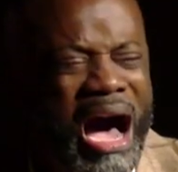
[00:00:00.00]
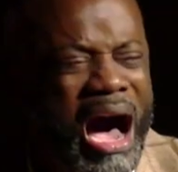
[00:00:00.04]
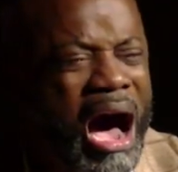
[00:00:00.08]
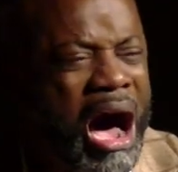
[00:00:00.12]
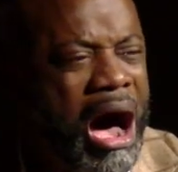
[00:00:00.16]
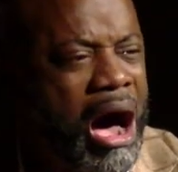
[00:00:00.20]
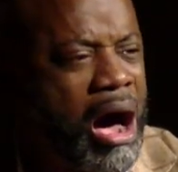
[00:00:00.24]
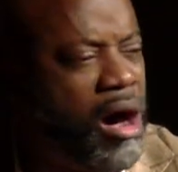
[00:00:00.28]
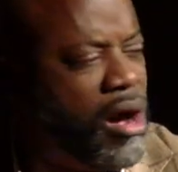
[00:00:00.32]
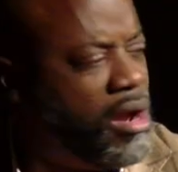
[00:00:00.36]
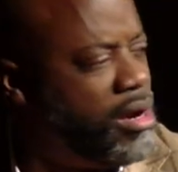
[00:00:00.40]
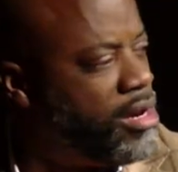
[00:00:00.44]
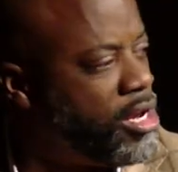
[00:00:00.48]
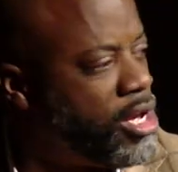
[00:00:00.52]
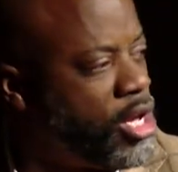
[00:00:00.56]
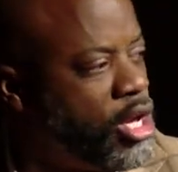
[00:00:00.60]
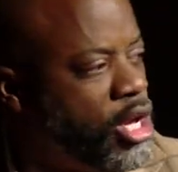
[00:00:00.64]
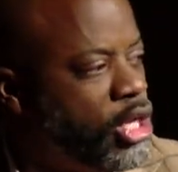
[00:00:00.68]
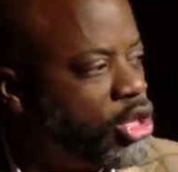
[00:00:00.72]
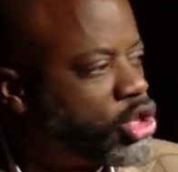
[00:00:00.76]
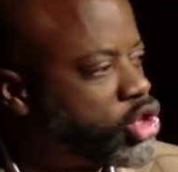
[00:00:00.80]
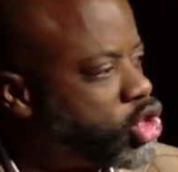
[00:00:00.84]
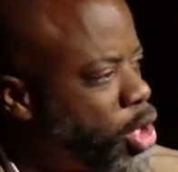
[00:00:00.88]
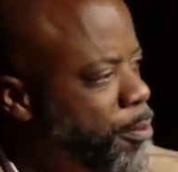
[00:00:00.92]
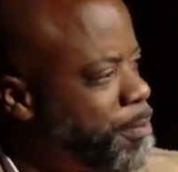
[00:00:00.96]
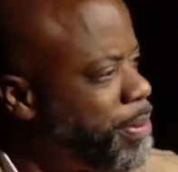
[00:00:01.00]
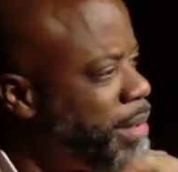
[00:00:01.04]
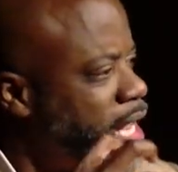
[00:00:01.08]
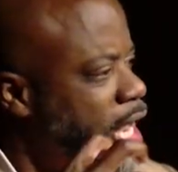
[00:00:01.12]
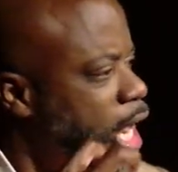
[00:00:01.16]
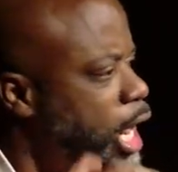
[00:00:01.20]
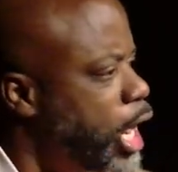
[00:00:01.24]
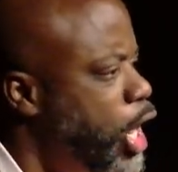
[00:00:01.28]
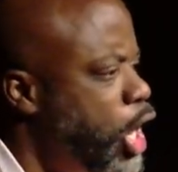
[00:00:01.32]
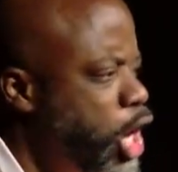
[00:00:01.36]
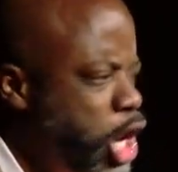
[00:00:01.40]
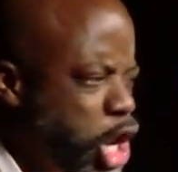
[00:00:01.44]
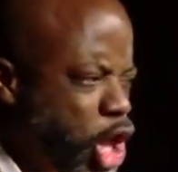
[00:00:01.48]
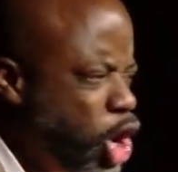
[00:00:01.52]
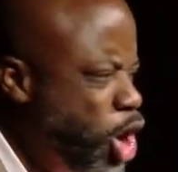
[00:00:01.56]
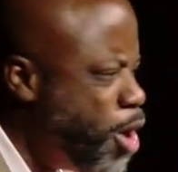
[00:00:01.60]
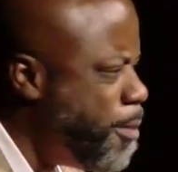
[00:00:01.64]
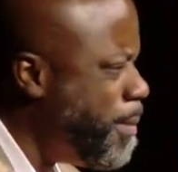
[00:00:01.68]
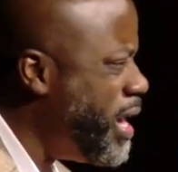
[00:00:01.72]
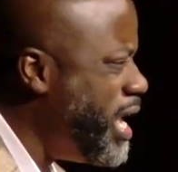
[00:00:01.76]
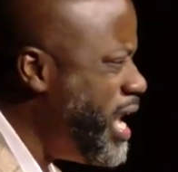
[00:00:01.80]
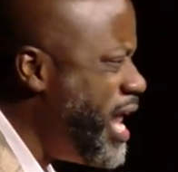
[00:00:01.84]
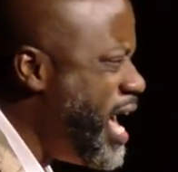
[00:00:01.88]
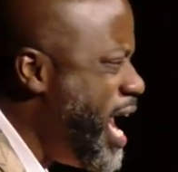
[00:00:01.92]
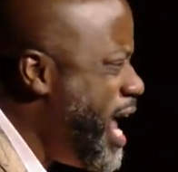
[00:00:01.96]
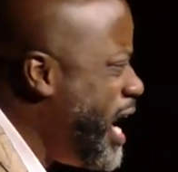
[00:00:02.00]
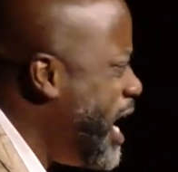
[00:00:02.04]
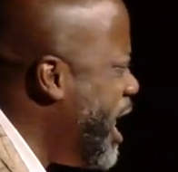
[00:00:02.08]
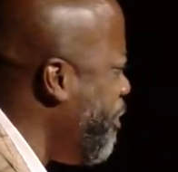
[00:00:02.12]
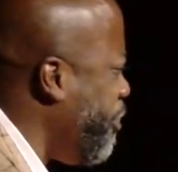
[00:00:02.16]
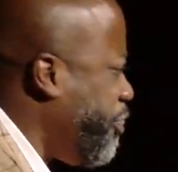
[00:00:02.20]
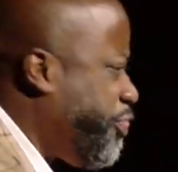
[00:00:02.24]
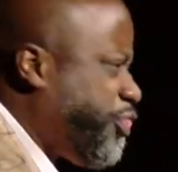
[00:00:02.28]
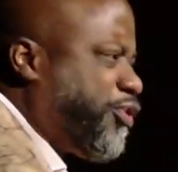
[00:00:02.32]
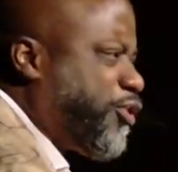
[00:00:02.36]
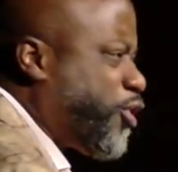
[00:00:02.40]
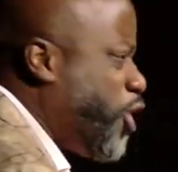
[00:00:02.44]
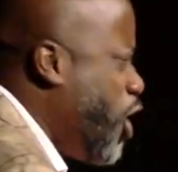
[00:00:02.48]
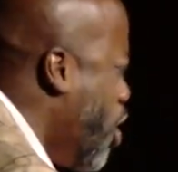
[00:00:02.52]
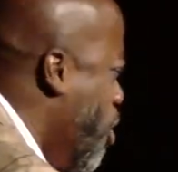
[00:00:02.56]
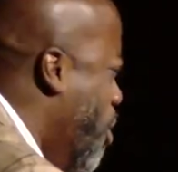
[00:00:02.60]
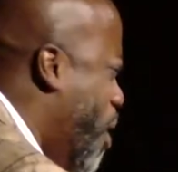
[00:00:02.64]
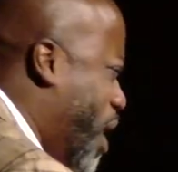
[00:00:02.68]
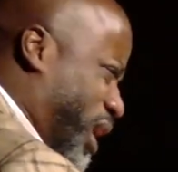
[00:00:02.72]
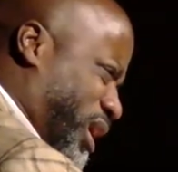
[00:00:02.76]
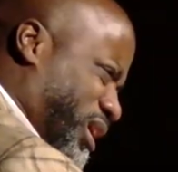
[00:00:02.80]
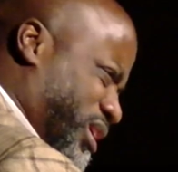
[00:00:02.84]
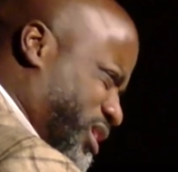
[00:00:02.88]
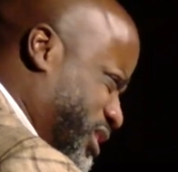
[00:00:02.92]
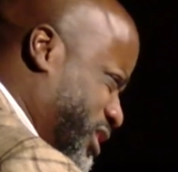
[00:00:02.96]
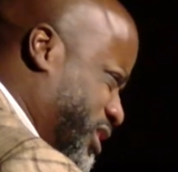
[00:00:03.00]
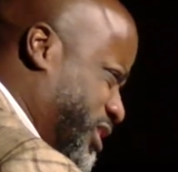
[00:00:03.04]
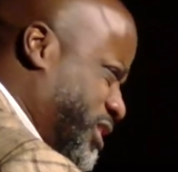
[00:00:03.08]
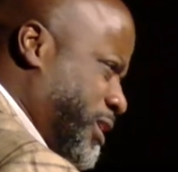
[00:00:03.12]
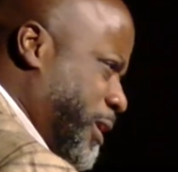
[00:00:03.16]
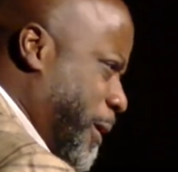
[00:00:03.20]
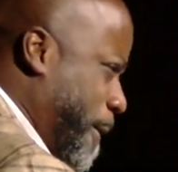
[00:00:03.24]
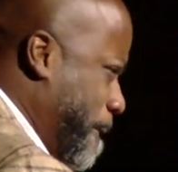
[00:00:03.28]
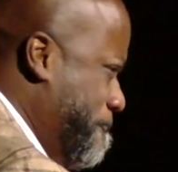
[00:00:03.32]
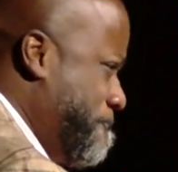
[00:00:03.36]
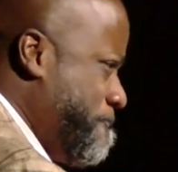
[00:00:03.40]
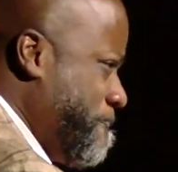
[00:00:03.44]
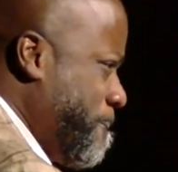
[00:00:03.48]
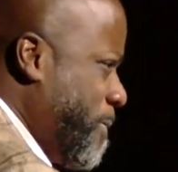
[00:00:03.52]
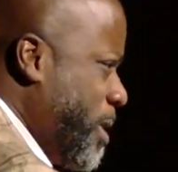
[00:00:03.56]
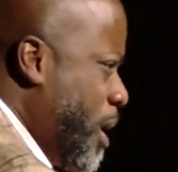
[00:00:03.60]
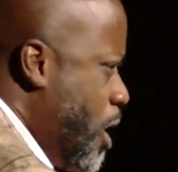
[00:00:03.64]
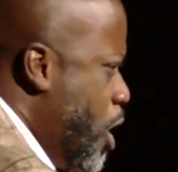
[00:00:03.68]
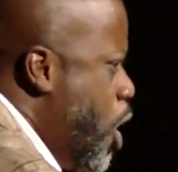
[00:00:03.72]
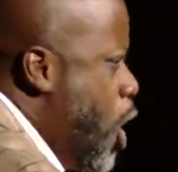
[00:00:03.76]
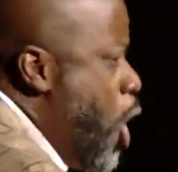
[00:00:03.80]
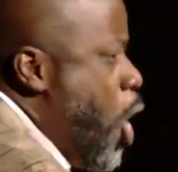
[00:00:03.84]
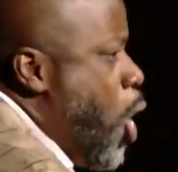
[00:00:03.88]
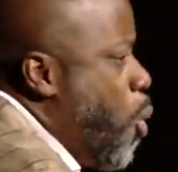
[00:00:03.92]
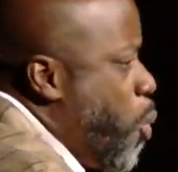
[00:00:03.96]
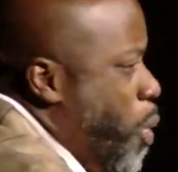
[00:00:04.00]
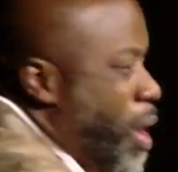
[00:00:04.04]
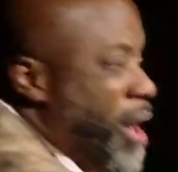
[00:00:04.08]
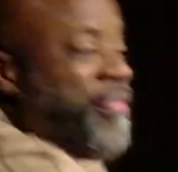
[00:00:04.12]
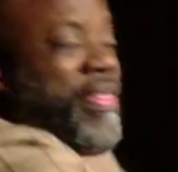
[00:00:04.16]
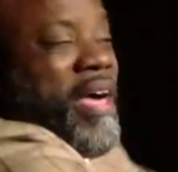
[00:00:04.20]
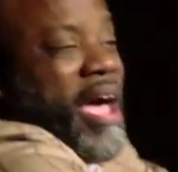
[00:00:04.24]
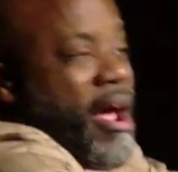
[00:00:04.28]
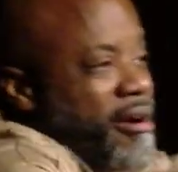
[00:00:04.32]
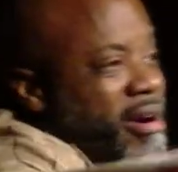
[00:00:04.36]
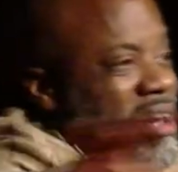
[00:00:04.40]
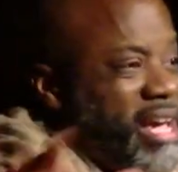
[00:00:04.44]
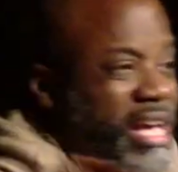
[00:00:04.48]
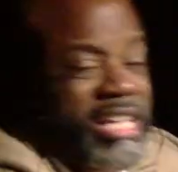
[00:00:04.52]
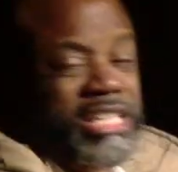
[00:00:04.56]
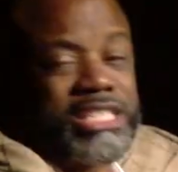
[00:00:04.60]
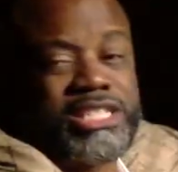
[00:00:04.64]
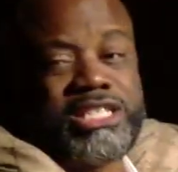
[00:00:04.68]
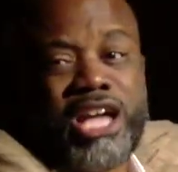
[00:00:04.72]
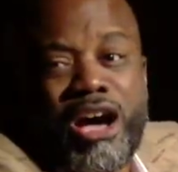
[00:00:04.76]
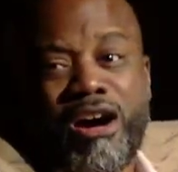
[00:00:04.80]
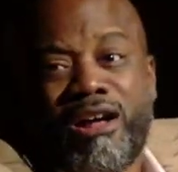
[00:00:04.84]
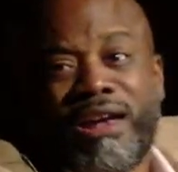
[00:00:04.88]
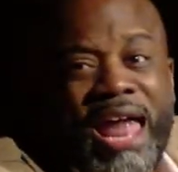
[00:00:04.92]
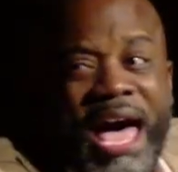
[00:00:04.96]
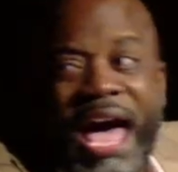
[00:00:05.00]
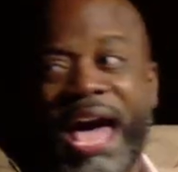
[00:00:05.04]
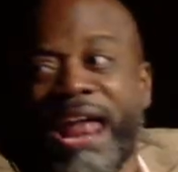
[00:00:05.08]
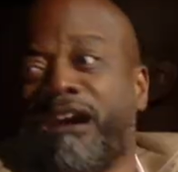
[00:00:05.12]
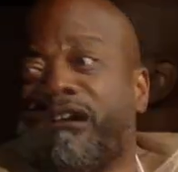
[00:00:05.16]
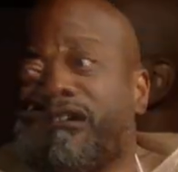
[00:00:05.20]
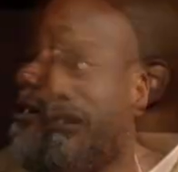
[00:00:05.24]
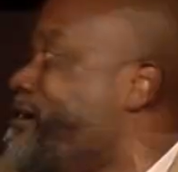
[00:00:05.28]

God, to be illuminated through us. When there is no light